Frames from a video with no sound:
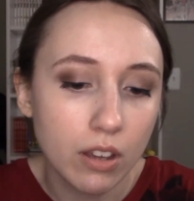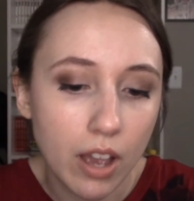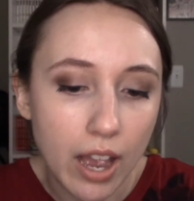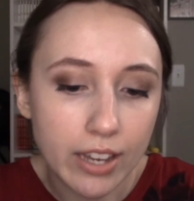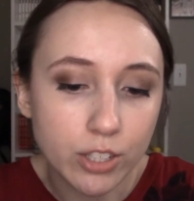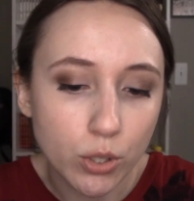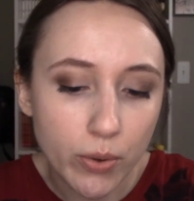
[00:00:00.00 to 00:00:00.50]

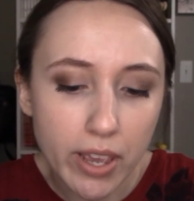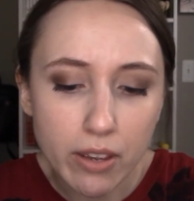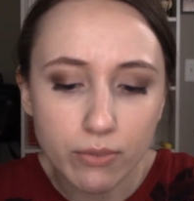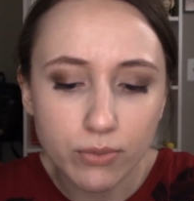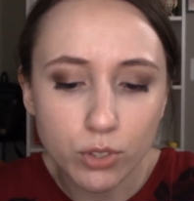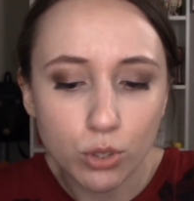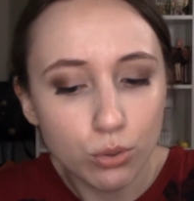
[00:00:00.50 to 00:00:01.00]
I don't
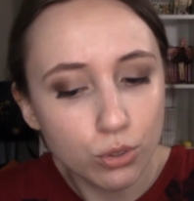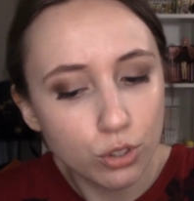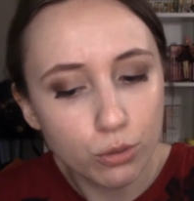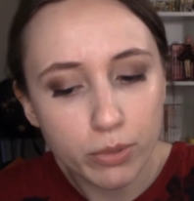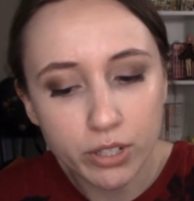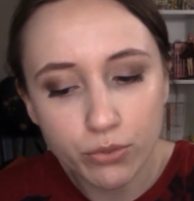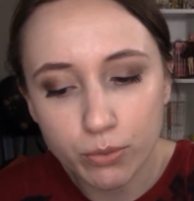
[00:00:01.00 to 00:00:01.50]
have too
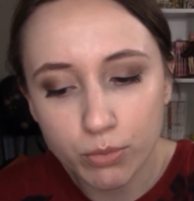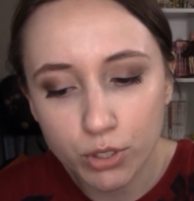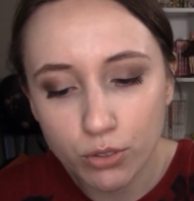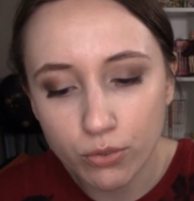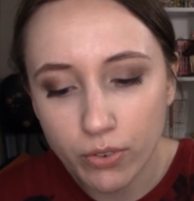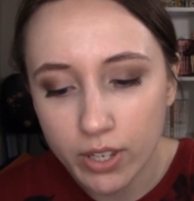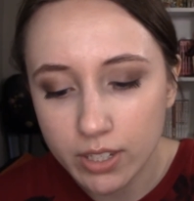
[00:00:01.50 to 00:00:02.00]
much from Too
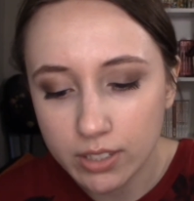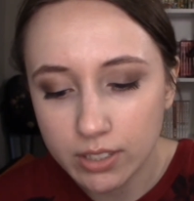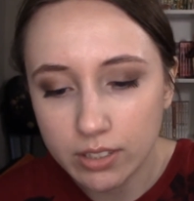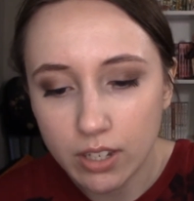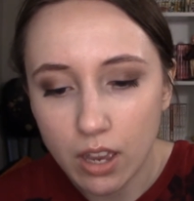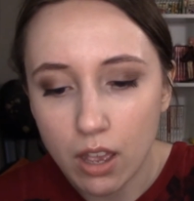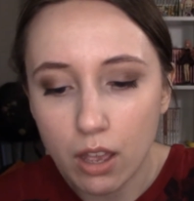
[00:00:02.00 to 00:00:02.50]

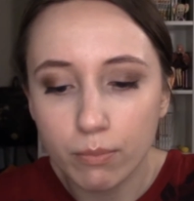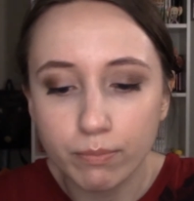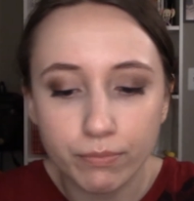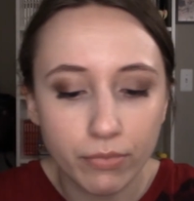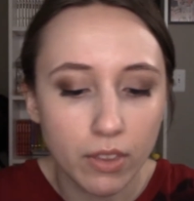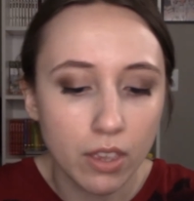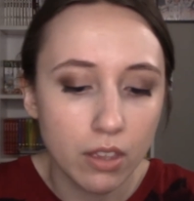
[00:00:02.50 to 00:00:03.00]
Faced,
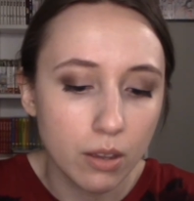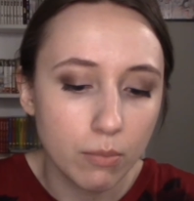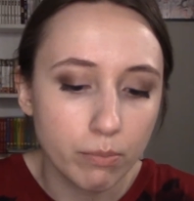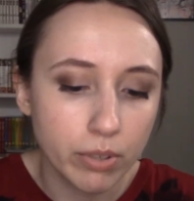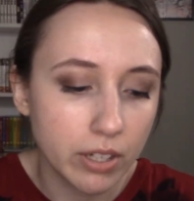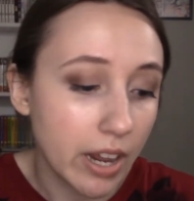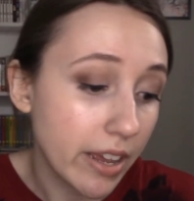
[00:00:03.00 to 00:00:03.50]

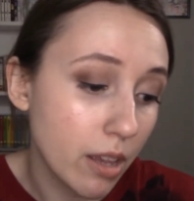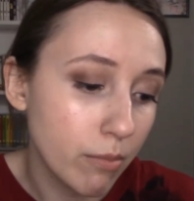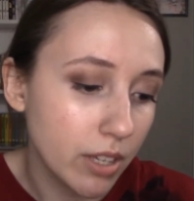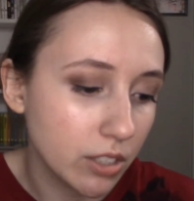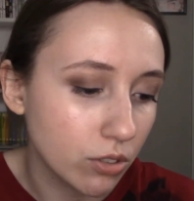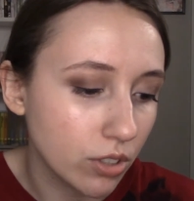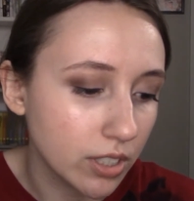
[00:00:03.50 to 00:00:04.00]
but I am
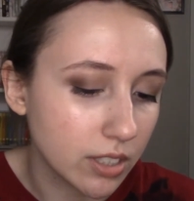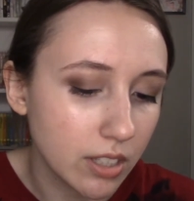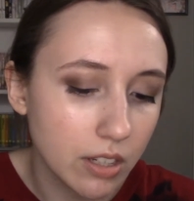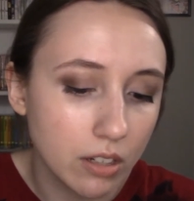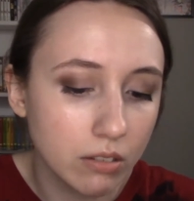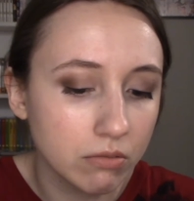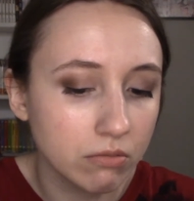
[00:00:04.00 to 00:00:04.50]

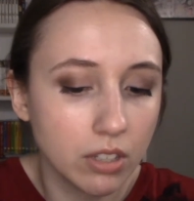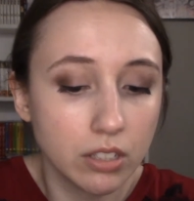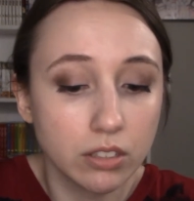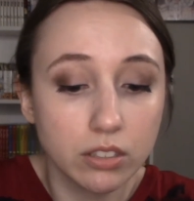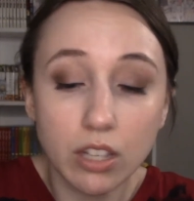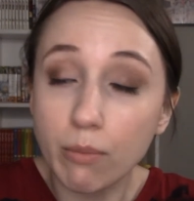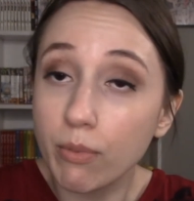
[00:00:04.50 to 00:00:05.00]
interested in
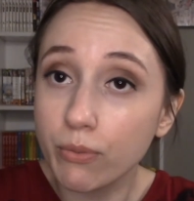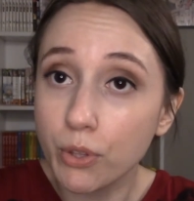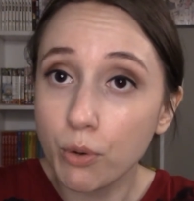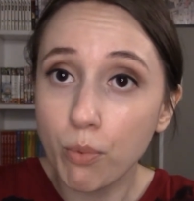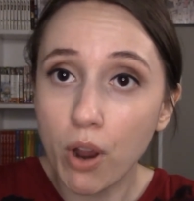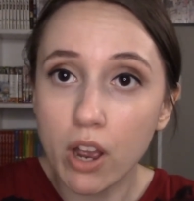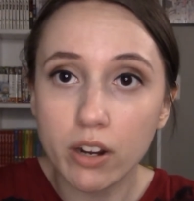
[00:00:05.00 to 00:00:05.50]
some of their
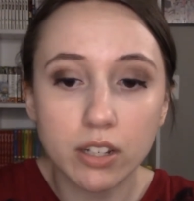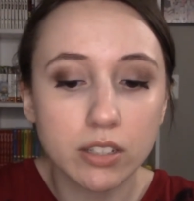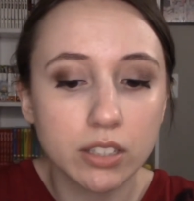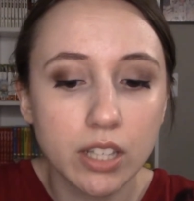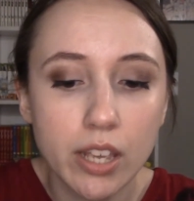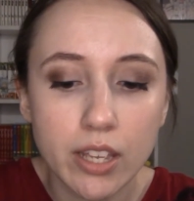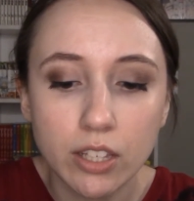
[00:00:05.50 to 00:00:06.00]

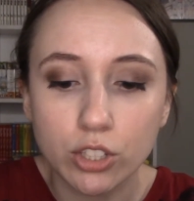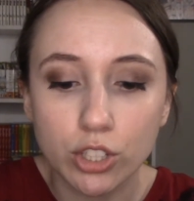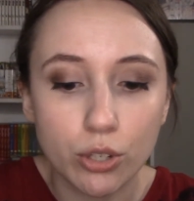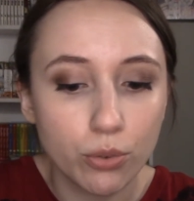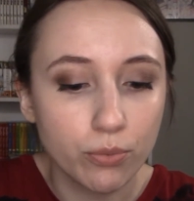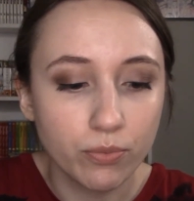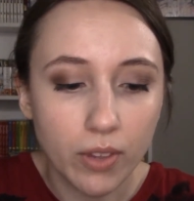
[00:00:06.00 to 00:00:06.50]
products.
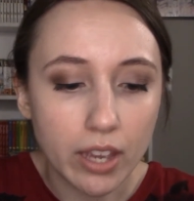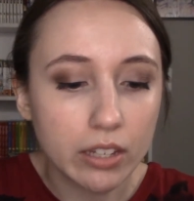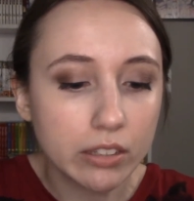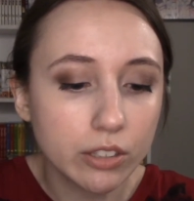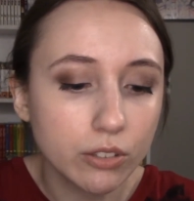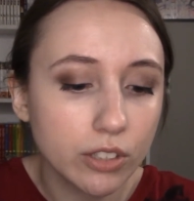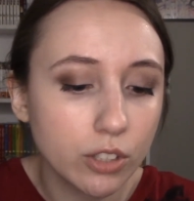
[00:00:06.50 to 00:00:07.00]
So I
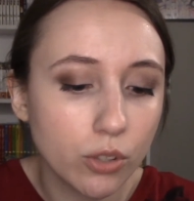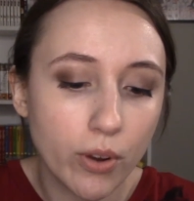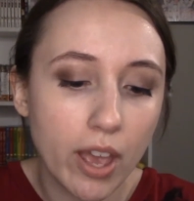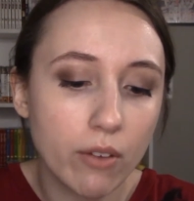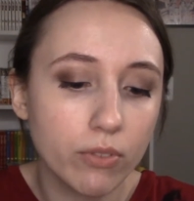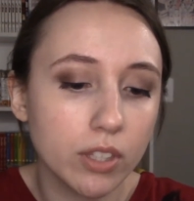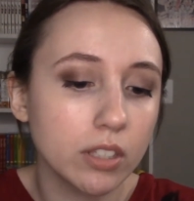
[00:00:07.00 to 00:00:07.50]
clearly don't
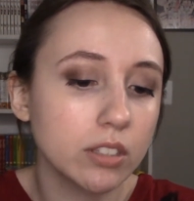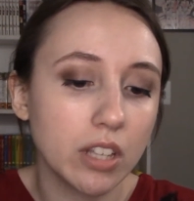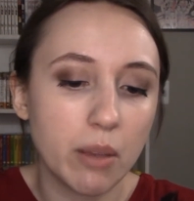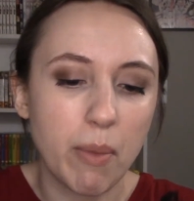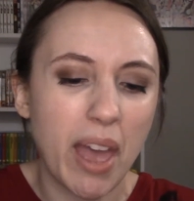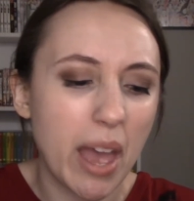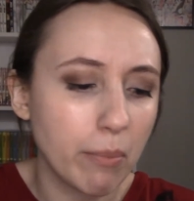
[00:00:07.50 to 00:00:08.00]
have this.
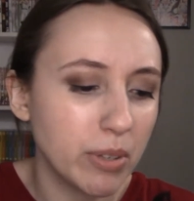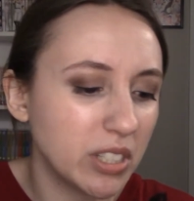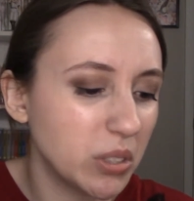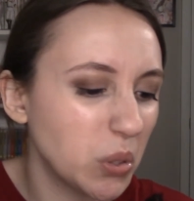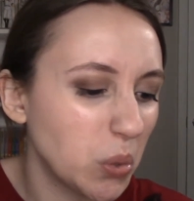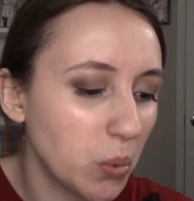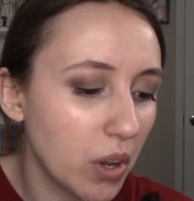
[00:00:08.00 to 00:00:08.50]
I'm happy
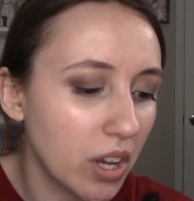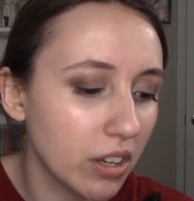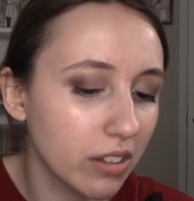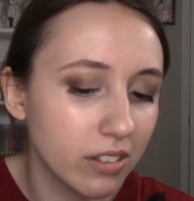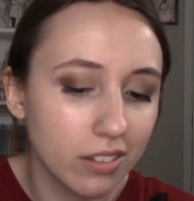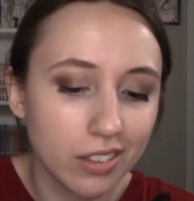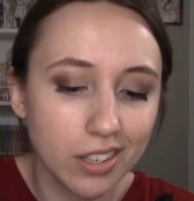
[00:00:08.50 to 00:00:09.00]
to
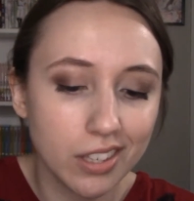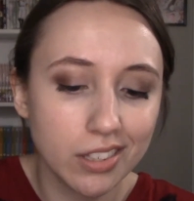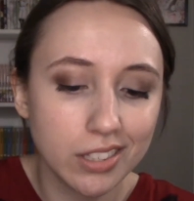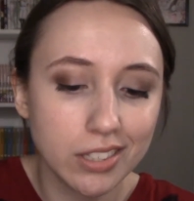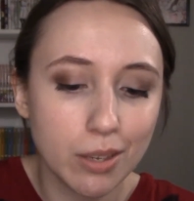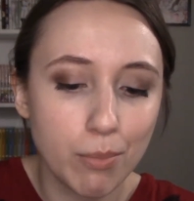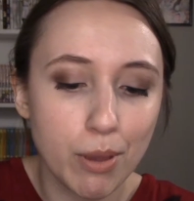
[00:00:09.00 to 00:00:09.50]
get
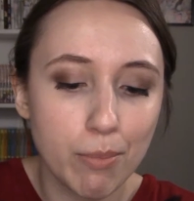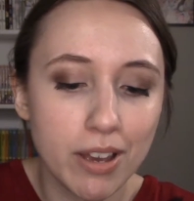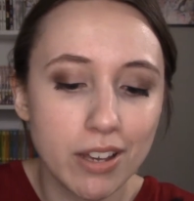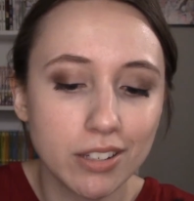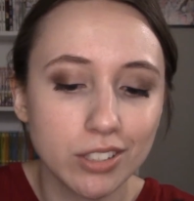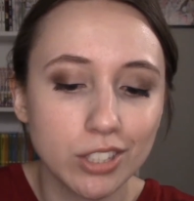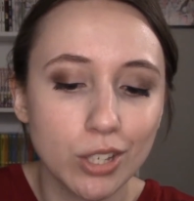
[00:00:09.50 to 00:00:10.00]
this in my box.